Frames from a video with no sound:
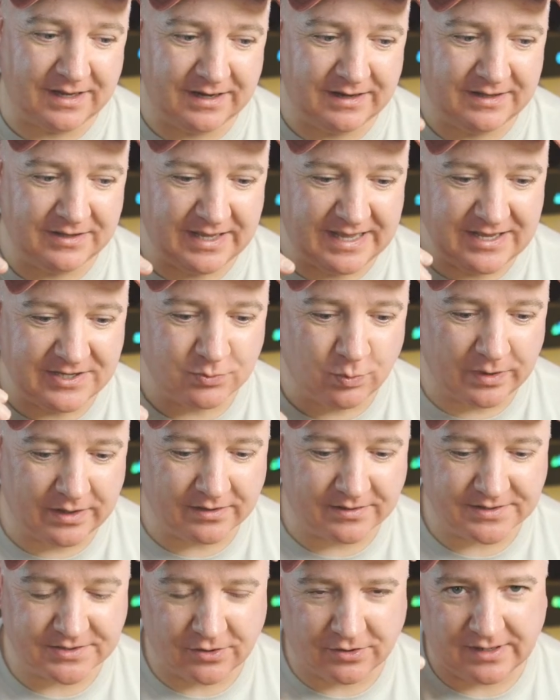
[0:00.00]
and each
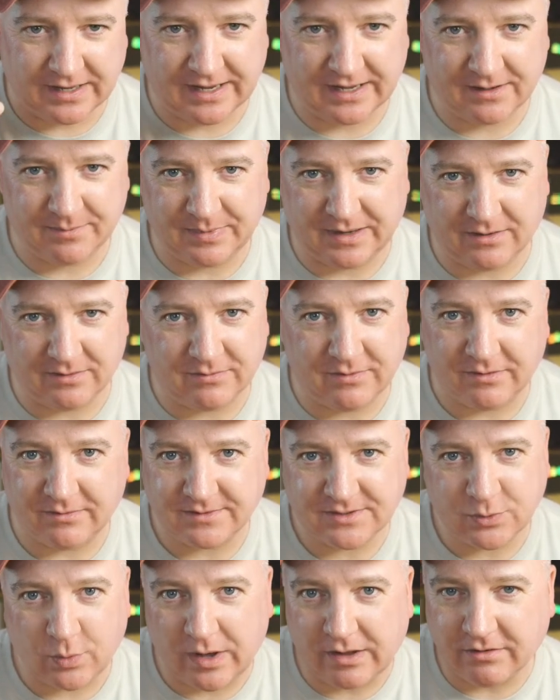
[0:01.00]
wheel's got like about
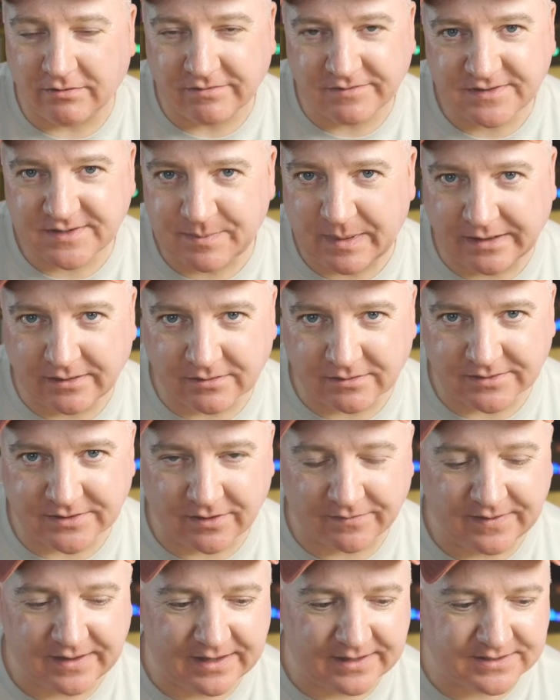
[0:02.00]
what 12 spindles
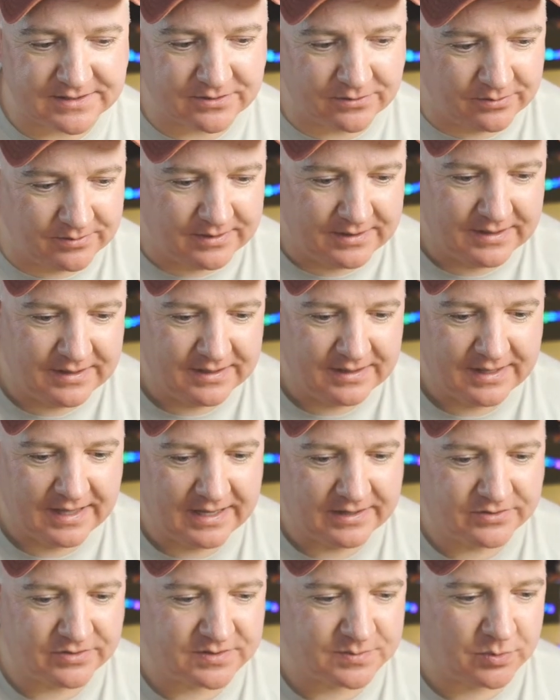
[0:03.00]
on there so
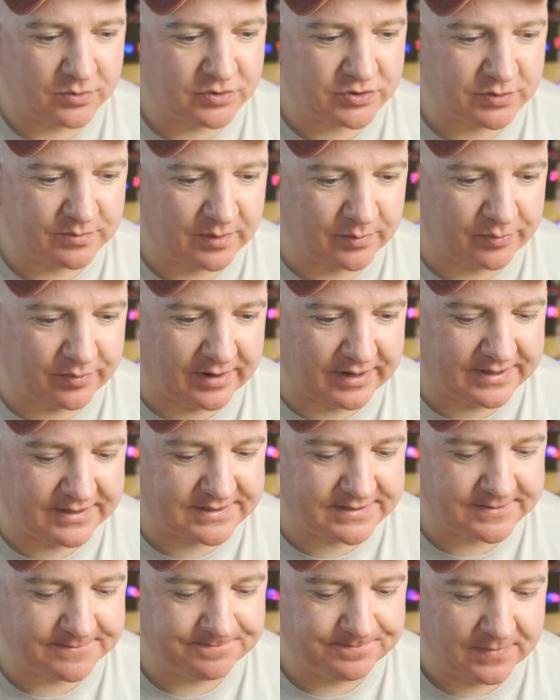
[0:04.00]
it does push up the
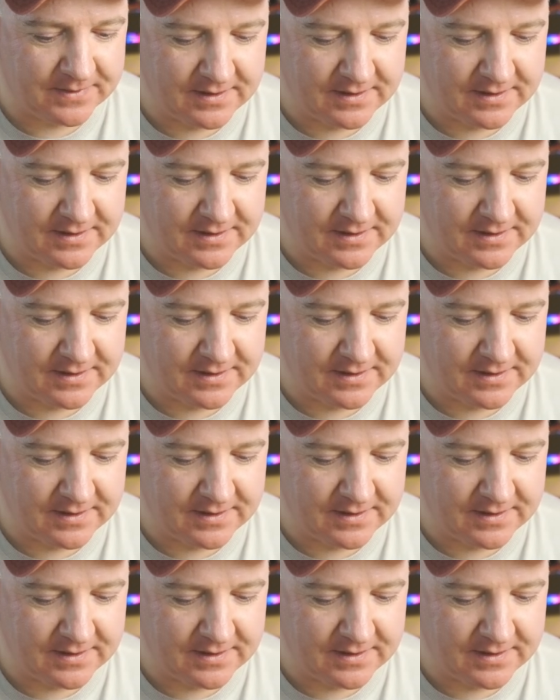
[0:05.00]
price